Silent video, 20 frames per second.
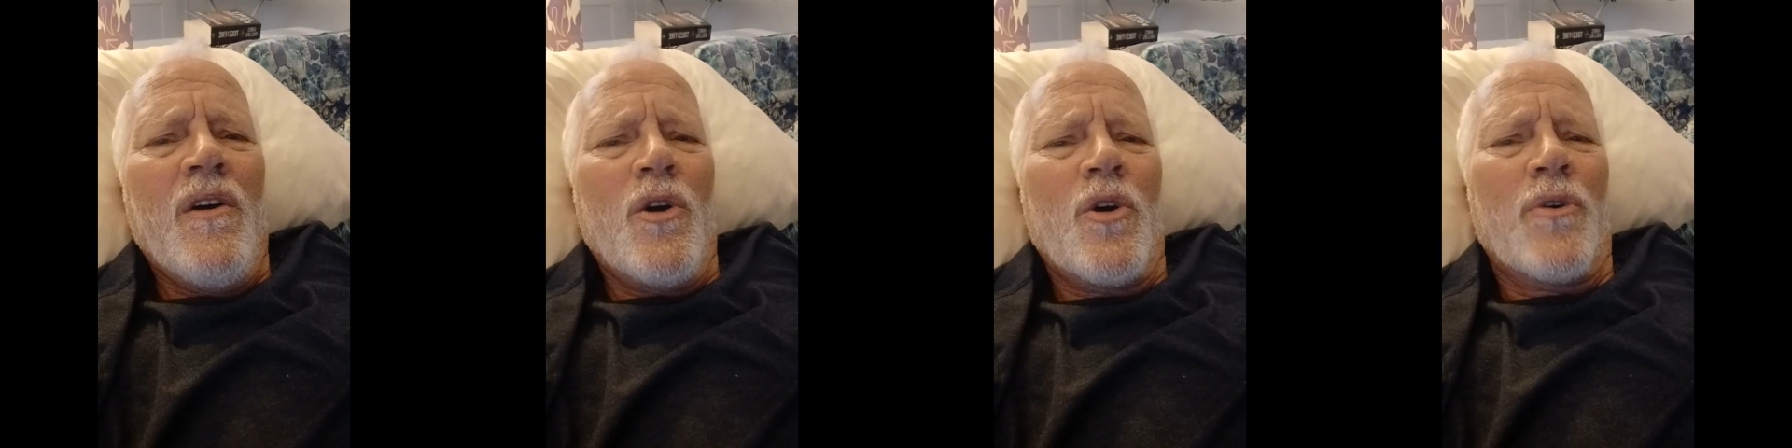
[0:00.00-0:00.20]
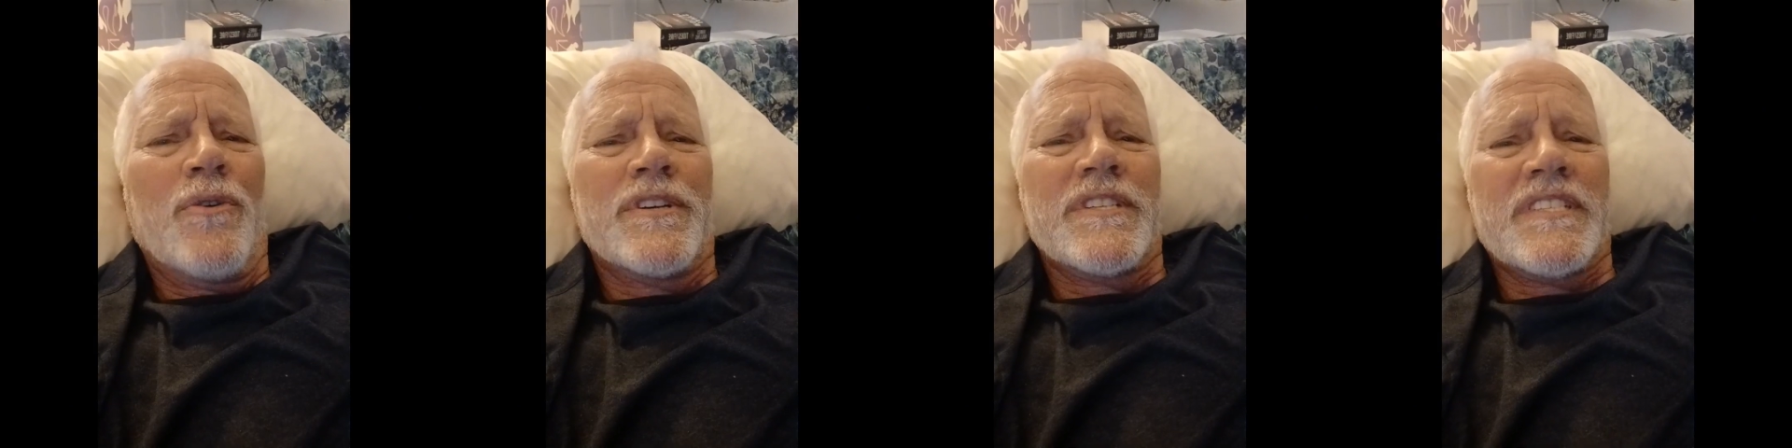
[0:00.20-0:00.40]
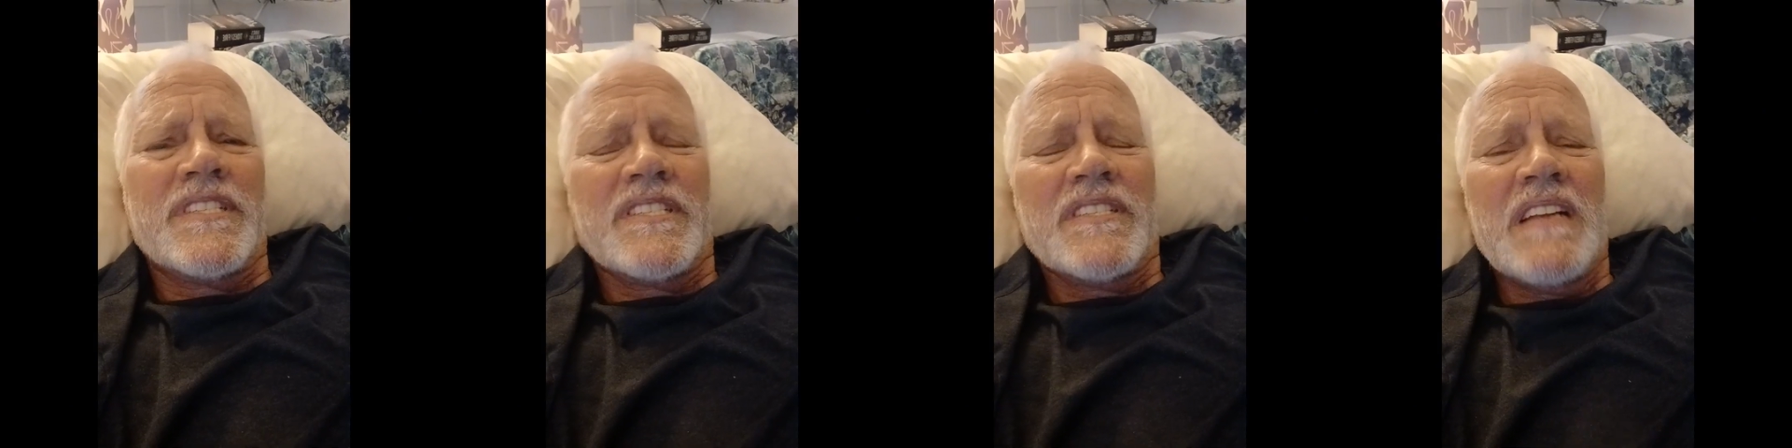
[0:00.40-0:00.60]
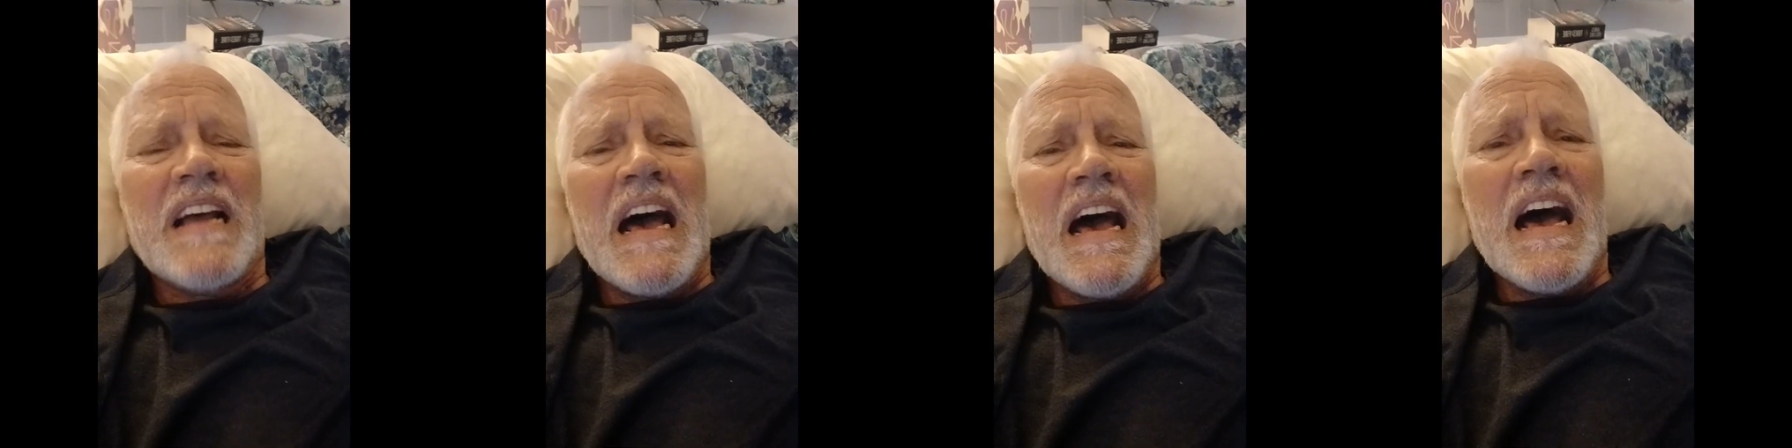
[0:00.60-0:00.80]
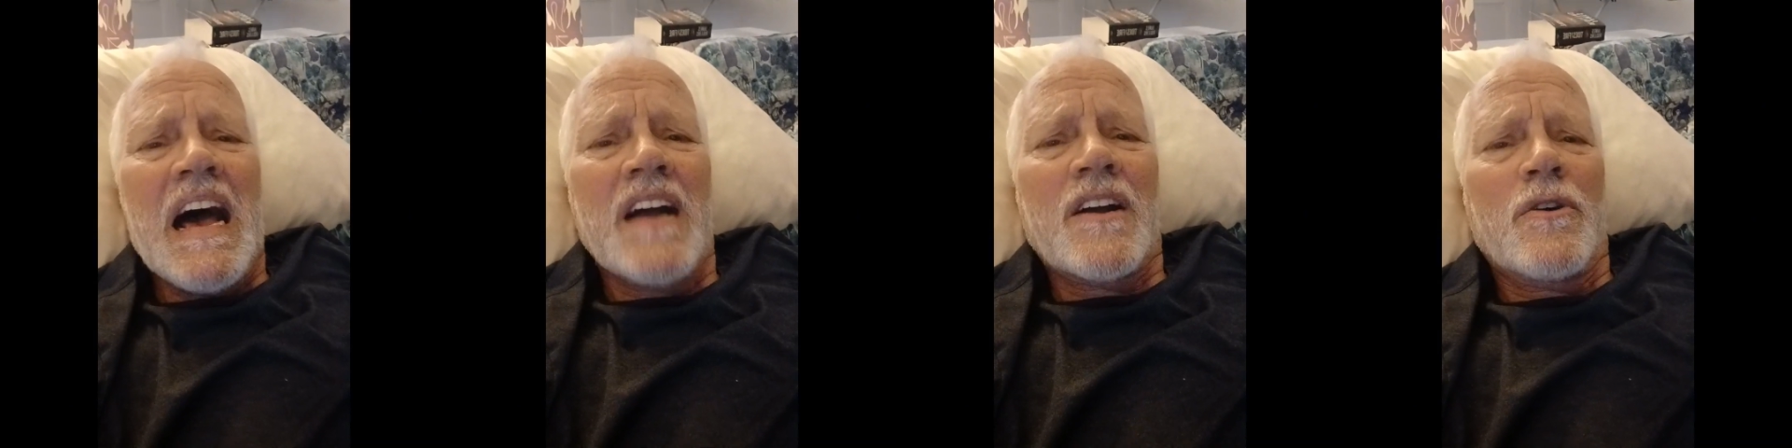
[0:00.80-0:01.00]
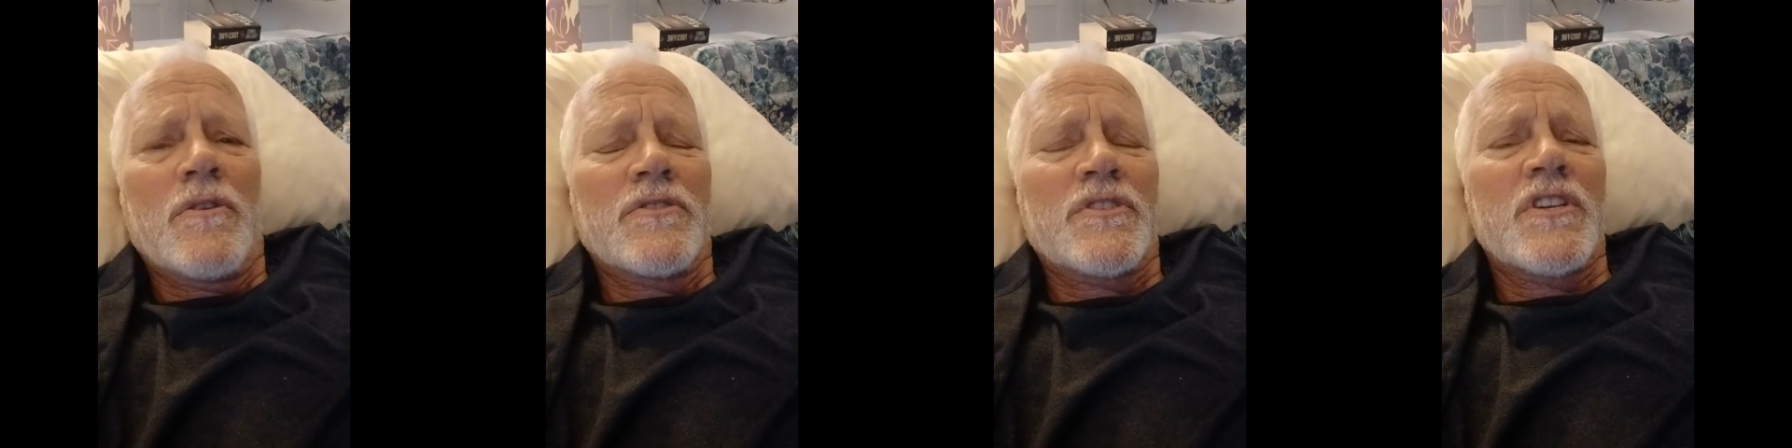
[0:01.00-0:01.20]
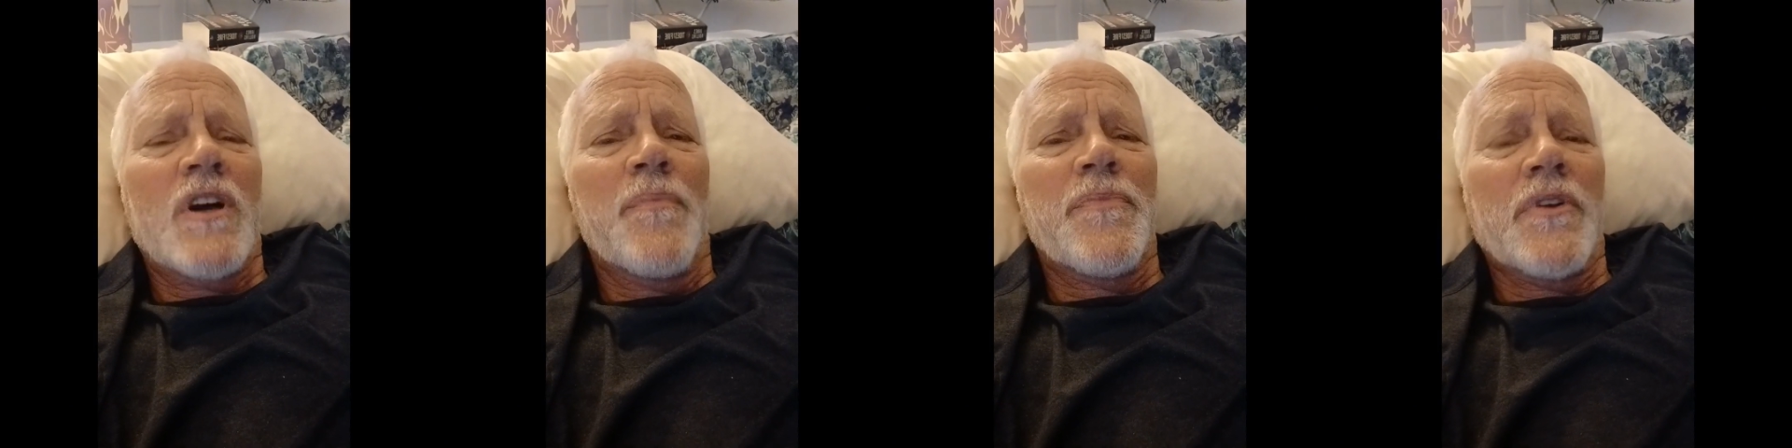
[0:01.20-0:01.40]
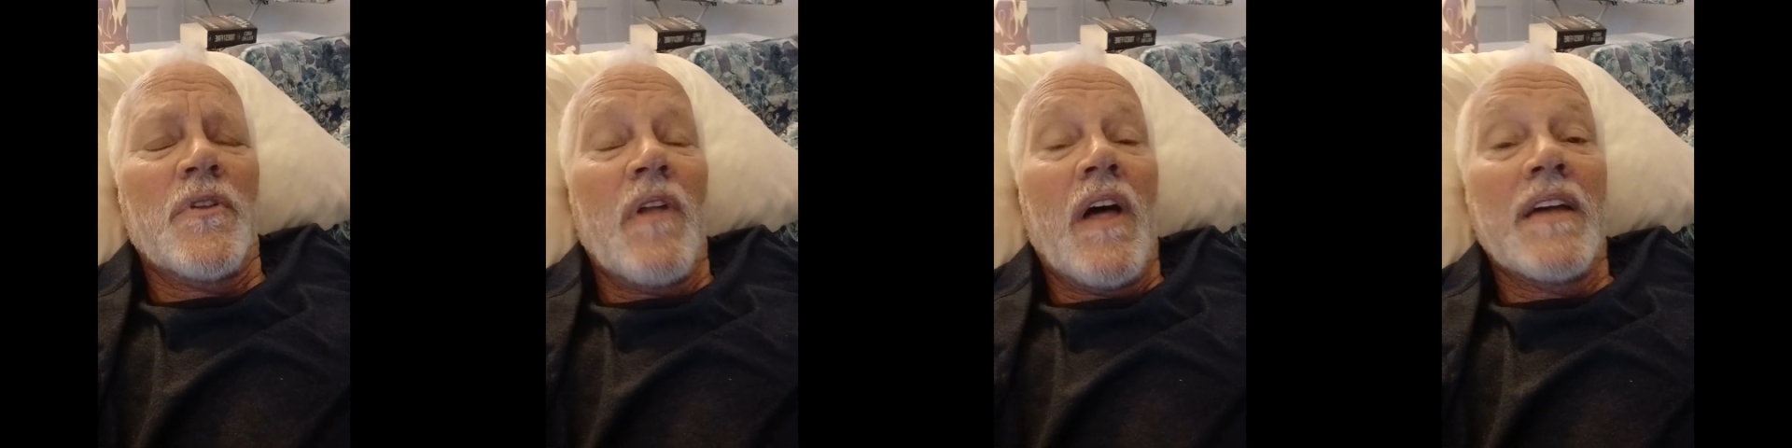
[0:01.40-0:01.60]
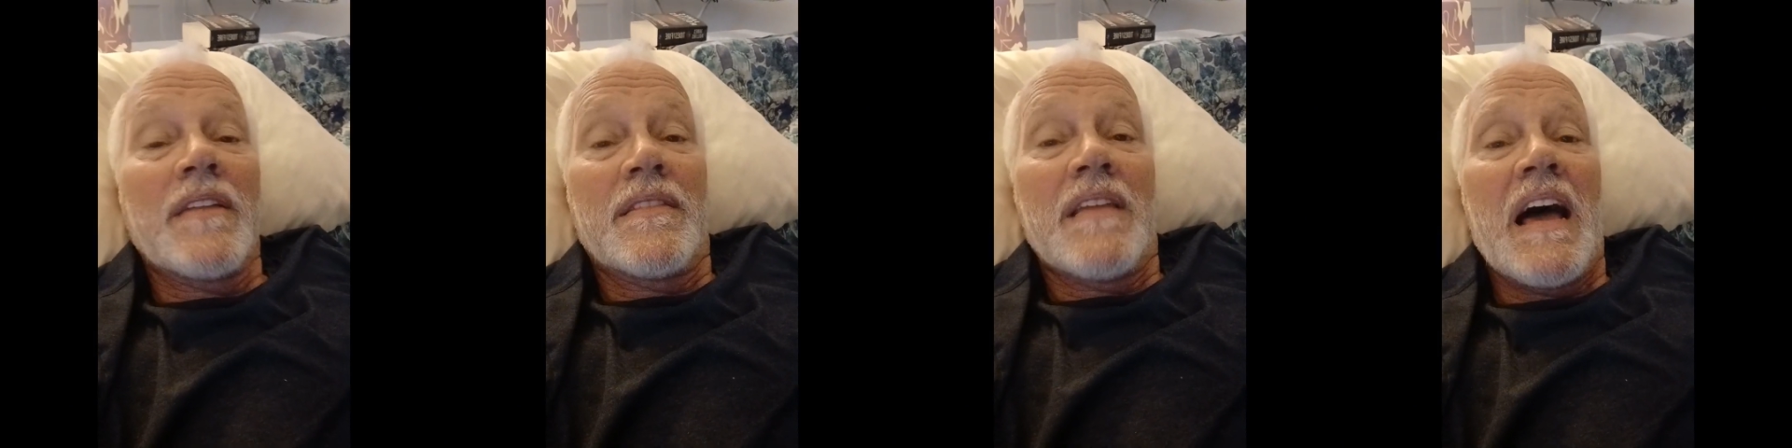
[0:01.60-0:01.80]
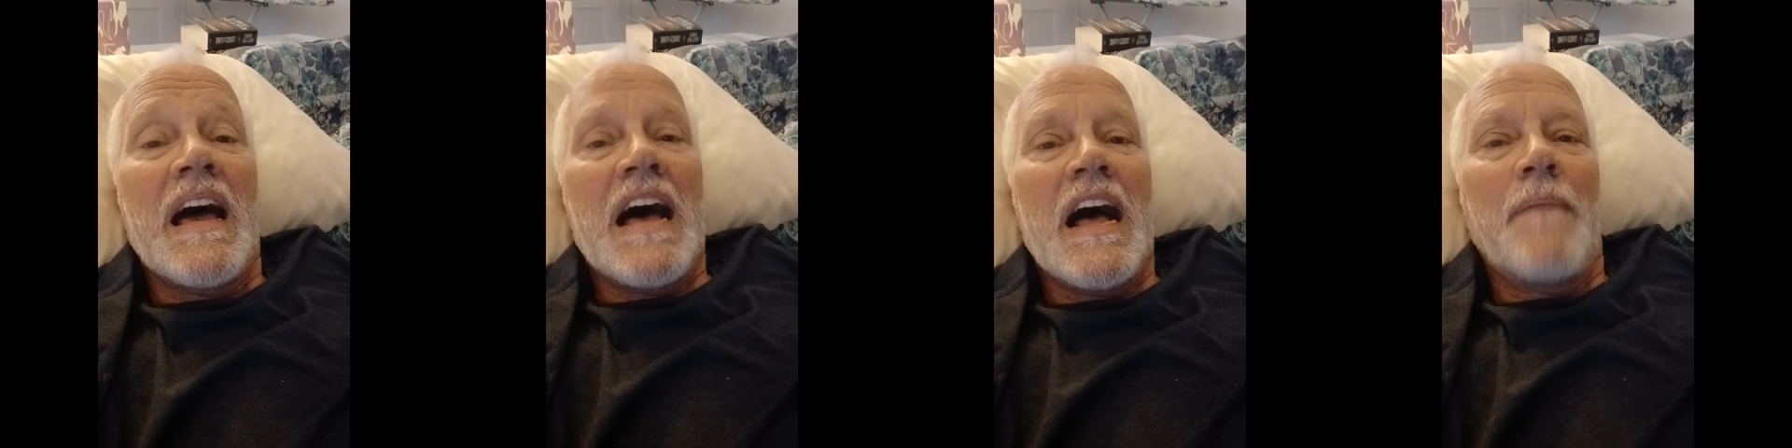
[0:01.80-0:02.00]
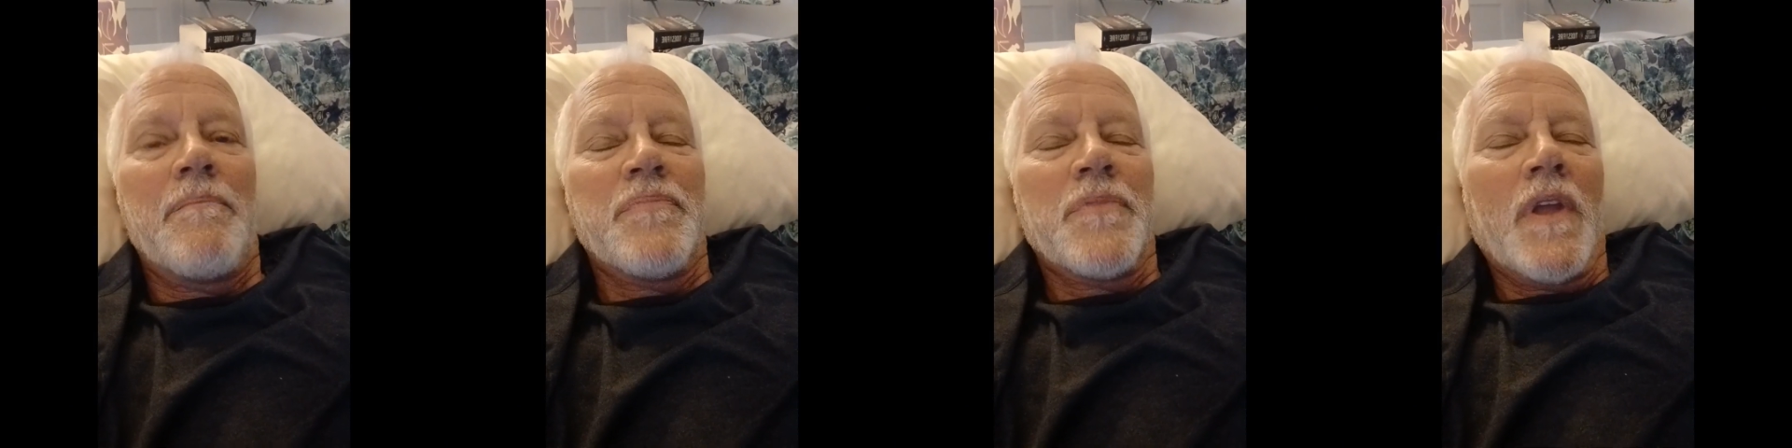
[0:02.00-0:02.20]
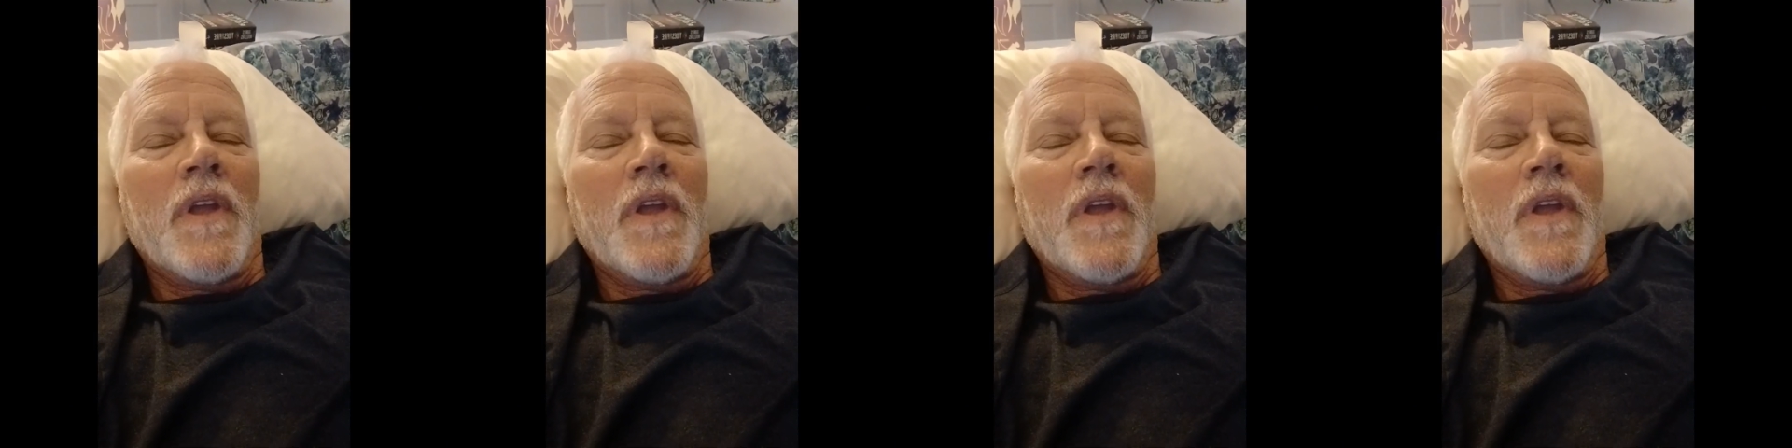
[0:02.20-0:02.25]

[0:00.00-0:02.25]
or a snack or something like that.